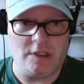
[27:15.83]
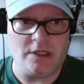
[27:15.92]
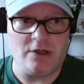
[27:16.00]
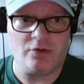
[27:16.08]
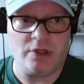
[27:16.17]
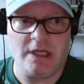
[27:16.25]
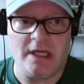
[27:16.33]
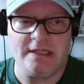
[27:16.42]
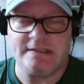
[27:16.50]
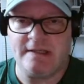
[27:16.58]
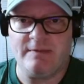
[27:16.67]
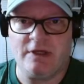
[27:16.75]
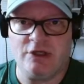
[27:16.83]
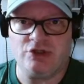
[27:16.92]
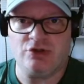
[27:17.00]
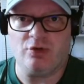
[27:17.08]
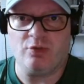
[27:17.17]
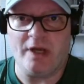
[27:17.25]
okay, is that
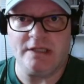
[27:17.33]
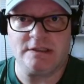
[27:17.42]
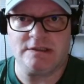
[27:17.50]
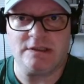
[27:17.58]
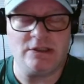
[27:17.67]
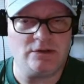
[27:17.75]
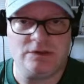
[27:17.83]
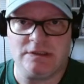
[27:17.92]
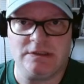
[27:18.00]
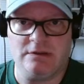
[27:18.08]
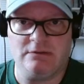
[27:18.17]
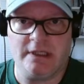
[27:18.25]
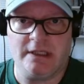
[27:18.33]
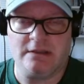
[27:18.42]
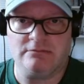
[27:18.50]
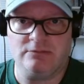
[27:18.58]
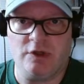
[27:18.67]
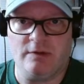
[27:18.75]
because you're a racist and you just don't
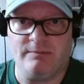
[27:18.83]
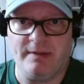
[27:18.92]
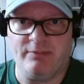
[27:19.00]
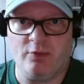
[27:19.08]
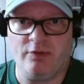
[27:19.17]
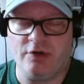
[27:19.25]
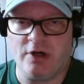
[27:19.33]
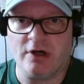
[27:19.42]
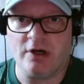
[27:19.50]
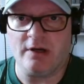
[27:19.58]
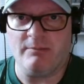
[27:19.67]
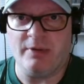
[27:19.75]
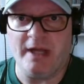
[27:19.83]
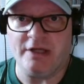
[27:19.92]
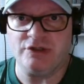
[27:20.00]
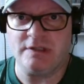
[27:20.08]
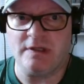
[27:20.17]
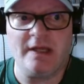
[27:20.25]
like, people with darker
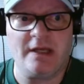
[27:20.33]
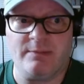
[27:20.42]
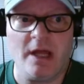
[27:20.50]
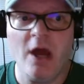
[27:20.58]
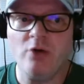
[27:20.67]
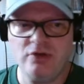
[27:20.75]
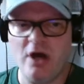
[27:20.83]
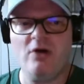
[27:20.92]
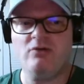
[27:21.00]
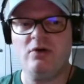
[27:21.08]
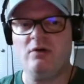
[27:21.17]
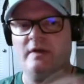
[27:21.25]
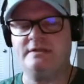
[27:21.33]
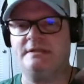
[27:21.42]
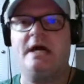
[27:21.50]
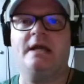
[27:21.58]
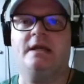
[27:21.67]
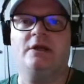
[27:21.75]
complexions? And they could be, no,
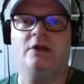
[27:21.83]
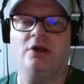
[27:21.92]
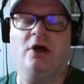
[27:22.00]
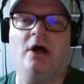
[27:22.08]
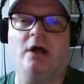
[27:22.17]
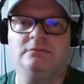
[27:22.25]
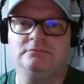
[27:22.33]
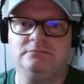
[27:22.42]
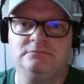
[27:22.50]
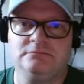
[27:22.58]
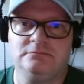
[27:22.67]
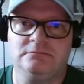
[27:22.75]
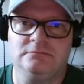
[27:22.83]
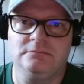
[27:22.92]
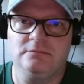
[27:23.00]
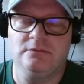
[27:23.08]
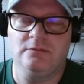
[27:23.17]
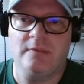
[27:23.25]
that's not it at all.
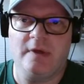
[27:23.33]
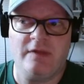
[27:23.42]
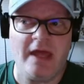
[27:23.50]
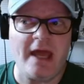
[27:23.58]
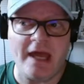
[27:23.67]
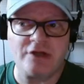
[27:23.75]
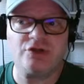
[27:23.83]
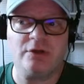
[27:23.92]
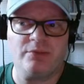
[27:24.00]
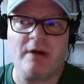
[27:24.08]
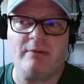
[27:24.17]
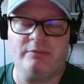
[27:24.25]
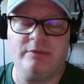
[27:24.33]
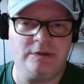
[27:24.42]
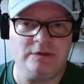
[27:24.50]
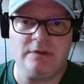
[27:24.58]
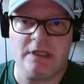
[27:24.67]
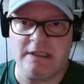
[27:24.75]
They actually probably
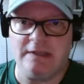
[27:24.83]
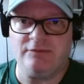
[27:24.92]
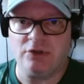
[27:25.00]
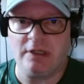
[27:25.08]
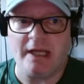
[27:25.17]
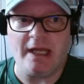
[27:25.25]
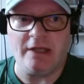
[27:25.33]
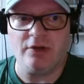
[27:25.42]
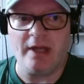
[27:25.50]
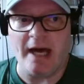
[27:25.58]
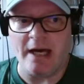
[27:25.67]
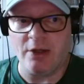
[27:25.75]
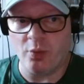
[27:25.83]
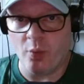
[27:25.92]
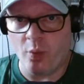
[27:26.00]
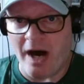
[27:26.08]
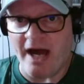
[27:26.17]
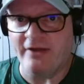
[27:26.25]
do not have a good handle
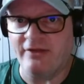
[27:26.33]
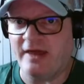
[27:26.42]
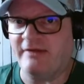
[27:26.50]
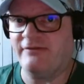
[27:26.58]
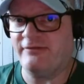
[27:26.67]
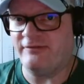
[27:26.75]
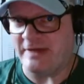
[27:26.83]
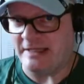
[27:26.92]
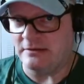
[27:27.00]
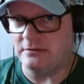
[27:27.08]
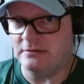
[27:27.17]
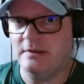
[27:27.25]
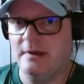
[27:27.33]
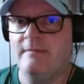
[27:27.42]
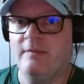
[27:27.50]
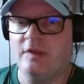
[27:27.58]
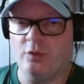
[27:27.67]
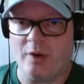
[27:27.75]
on why they feel
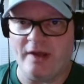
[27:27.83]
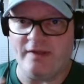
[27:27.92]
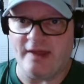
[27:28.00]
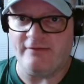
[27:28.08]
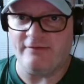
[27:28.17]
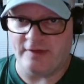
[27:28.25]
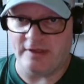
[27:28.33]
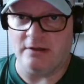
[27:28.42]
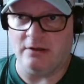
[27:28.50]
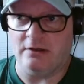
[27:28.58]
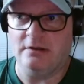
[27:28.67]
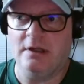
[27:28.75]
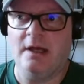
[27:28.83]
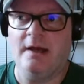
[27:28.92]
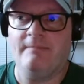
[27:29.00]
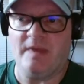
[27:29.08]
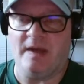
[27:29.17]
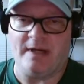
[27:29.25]
the way they feel
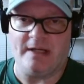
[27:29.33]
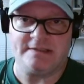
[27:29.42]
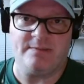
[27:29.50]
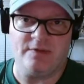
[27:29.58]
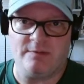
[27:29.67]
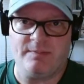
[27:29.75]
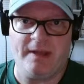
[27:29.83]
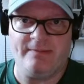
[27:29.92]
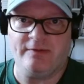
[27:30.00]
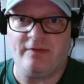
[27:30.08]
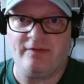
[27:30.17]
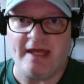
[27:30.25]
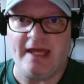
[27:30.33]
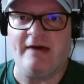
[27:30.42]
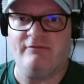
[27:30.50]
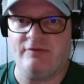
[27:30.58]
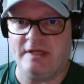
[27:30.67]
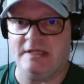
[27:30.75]
about some of the people that they
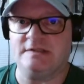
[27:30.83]
have